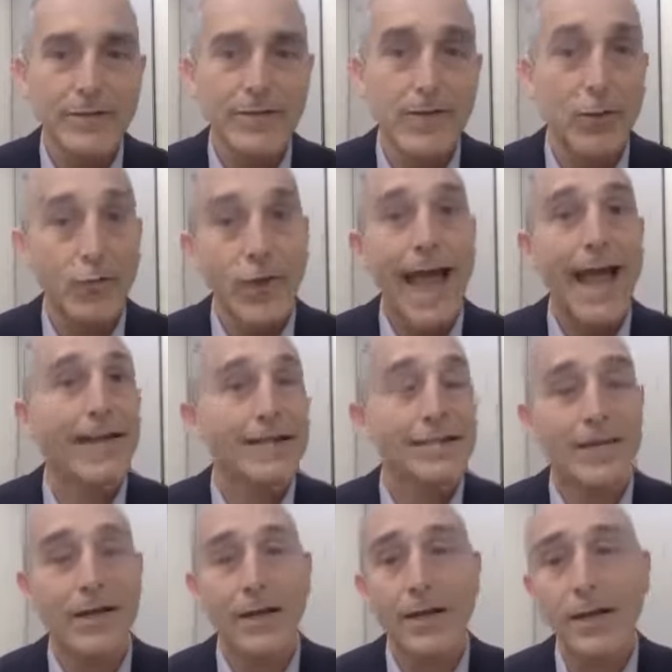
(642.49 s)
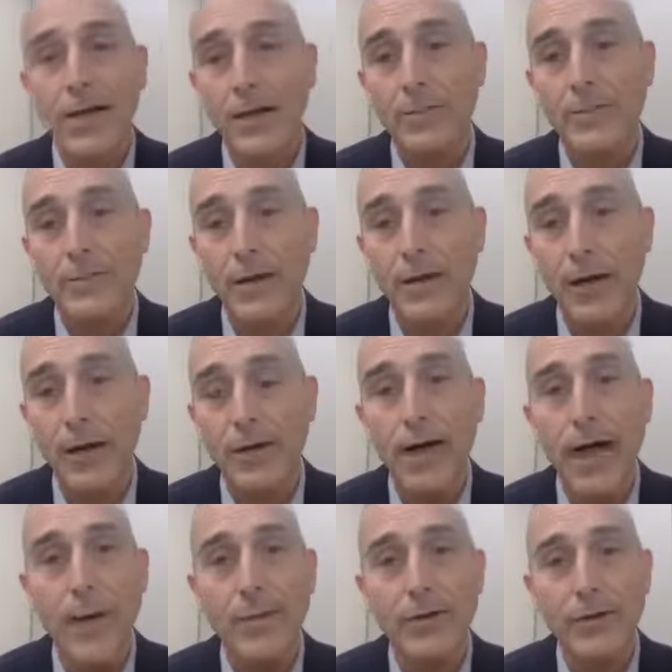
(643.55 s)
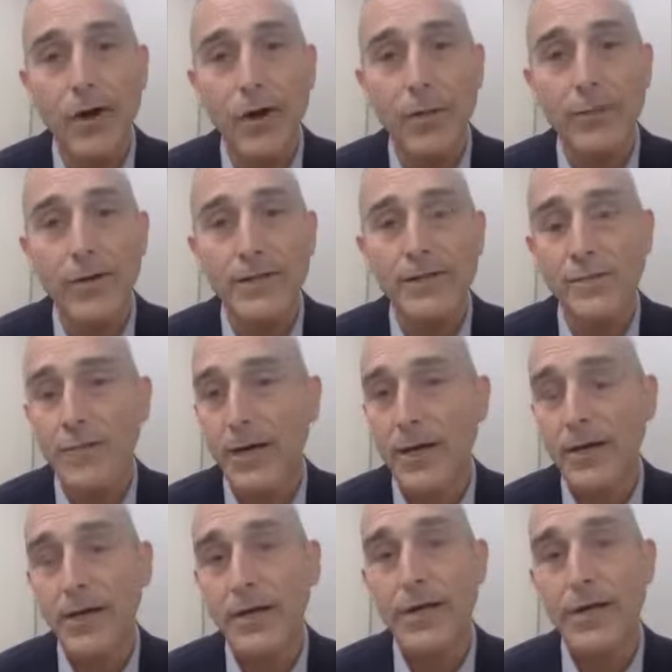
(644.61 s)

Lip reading: So rackets and clubs are common culprits, but